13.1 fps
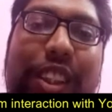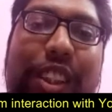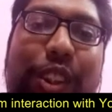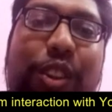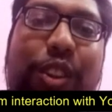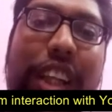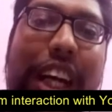
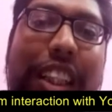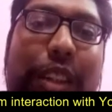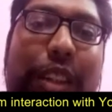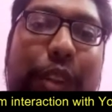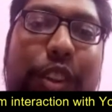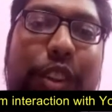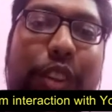So he asked
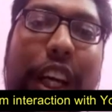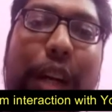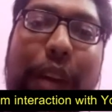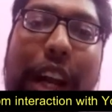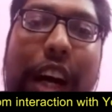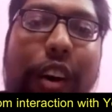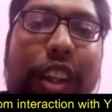me. So I
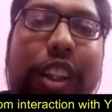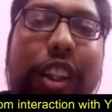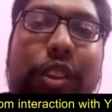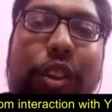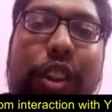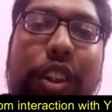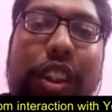replied all this
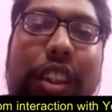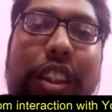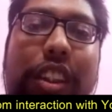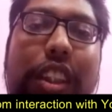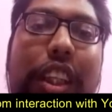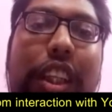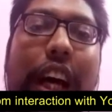question,
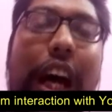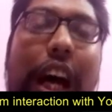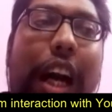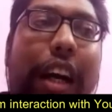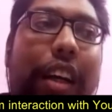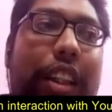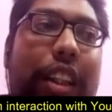
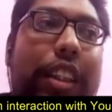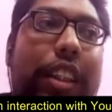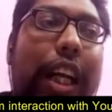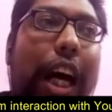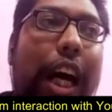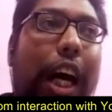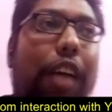and he
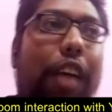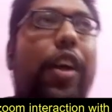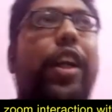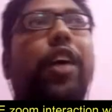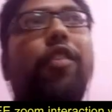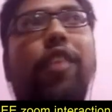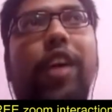said I will
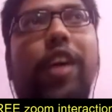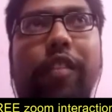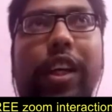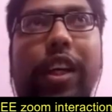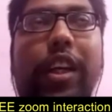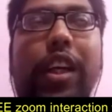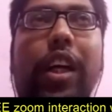take 1
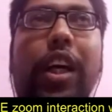week.